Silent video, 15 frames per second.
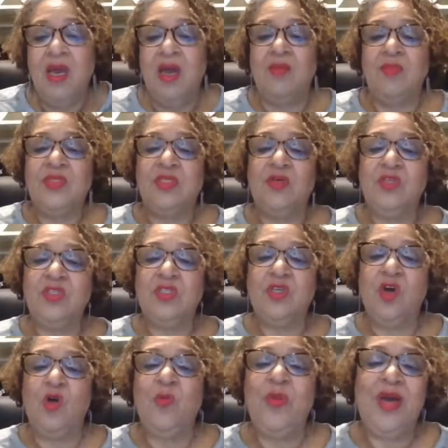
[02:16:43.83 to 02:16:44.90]
So just
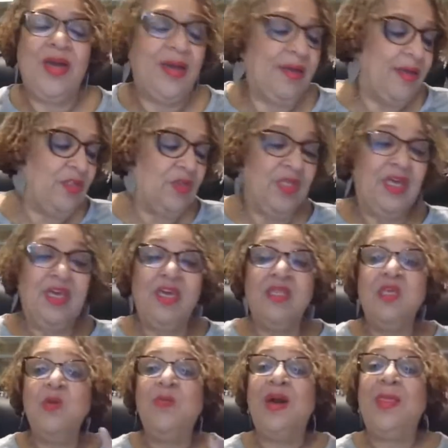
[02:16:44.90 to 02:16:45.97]
go back and do that.
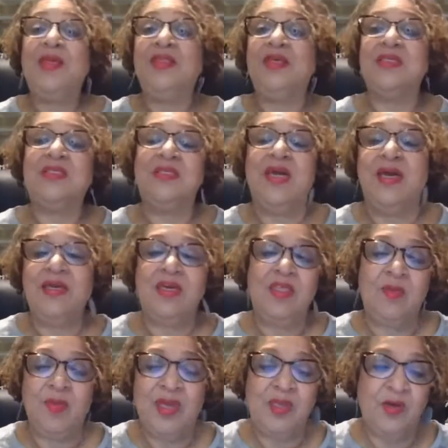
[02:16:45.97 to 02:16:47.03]
Anybody that's not
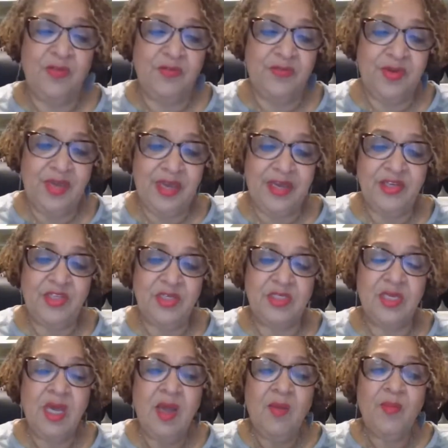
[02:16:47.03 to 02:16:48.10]
getting my notifications,
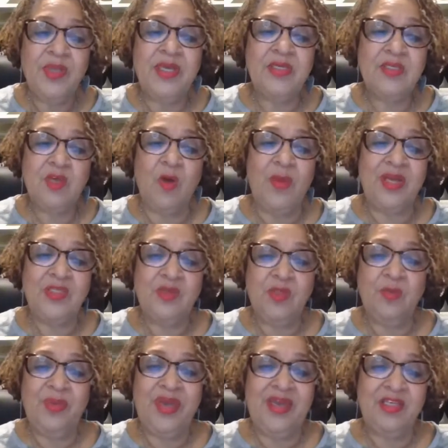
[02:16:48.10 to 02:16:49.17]
please go back to the
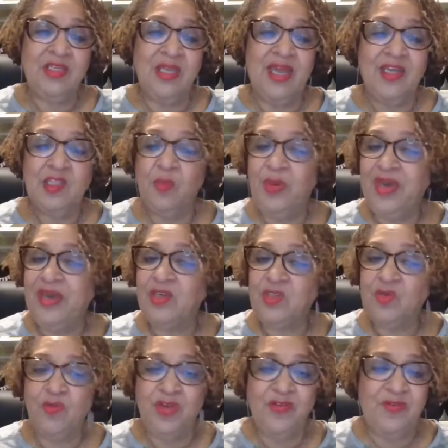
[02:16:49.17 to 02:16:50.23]
page, like the page,
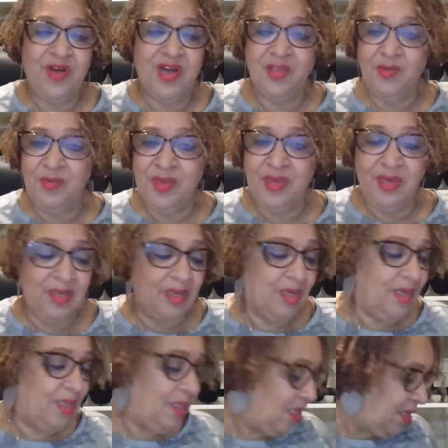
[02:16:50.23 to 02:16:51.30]
and refollow me
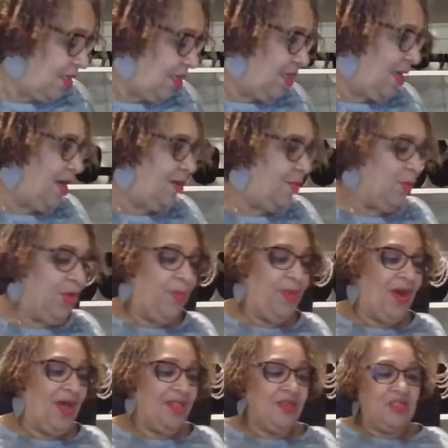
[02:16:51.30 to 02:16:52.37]
again. We
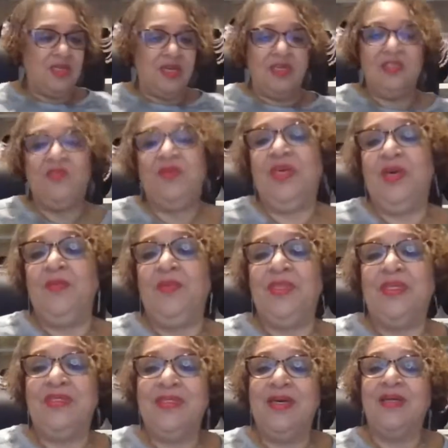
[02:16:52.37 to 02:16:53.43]
apologize for that, but
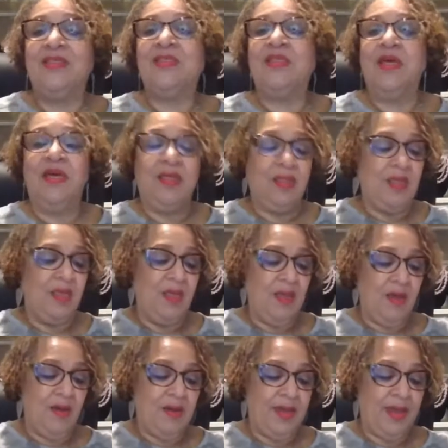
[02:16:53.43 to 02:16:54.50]
it does that.
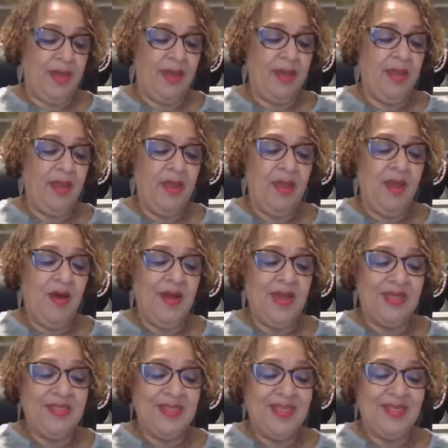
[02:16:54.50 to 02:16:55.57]
Okay. Okay,
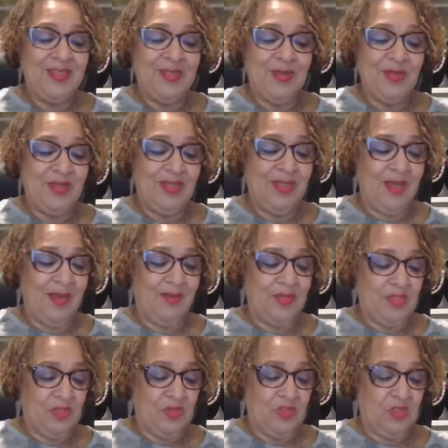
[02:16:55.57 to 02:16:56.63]
so let's do
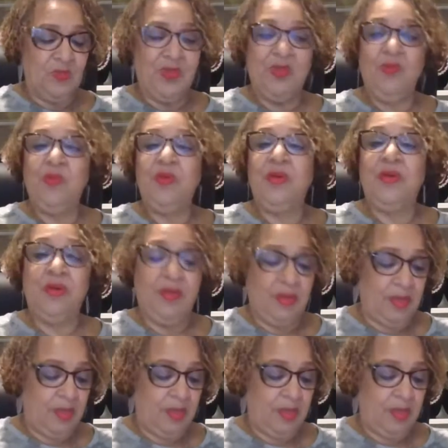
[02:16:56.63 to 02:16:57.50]
the spin wheel.